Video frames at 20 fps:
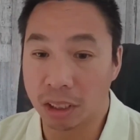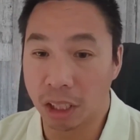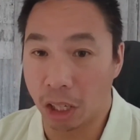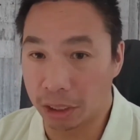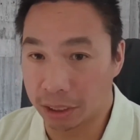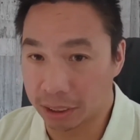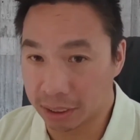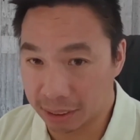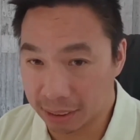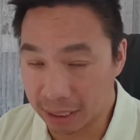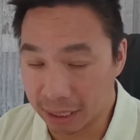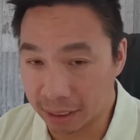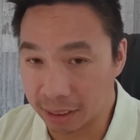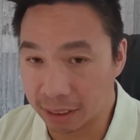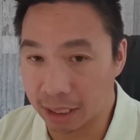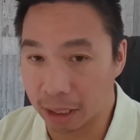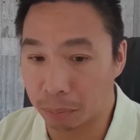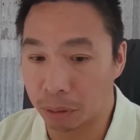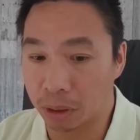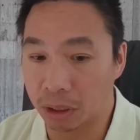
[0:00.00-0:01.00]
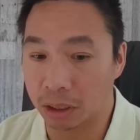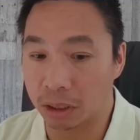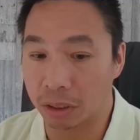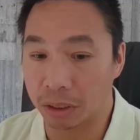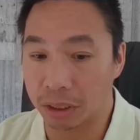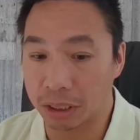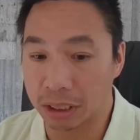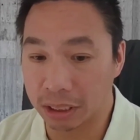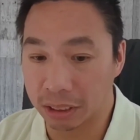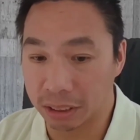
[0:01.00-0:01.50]
understand
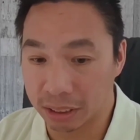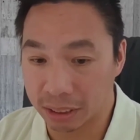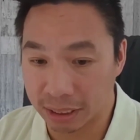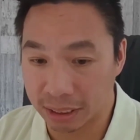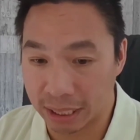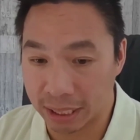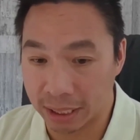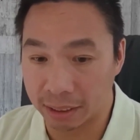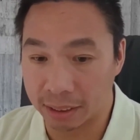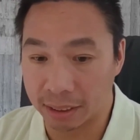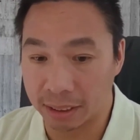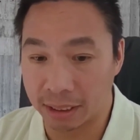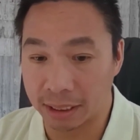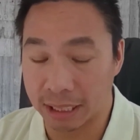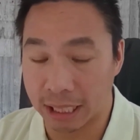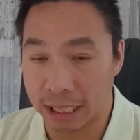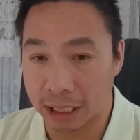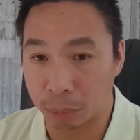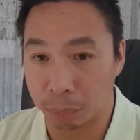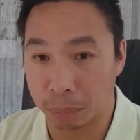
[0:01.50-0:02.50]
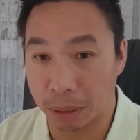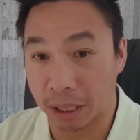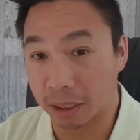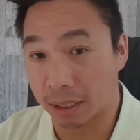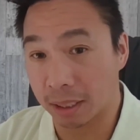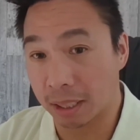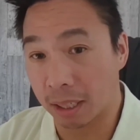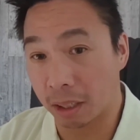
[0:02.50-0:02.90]
cybersecurity, understand these aspects,